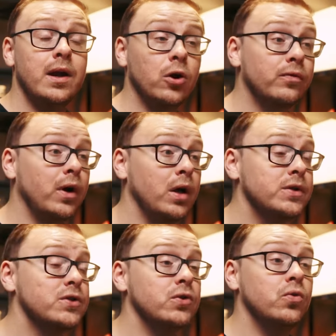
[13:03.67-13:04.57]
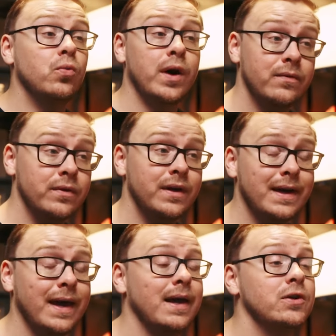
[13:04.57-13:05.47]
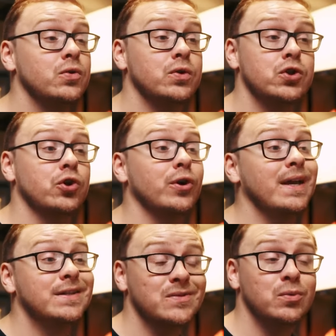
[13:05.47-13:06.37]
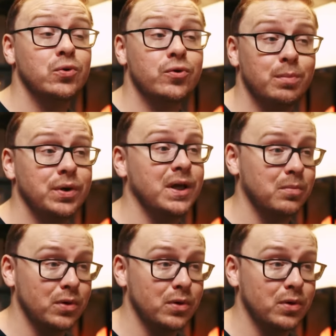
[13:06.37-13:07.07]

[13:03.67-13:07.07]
and overall just do whatever they can to ensure a smooth booking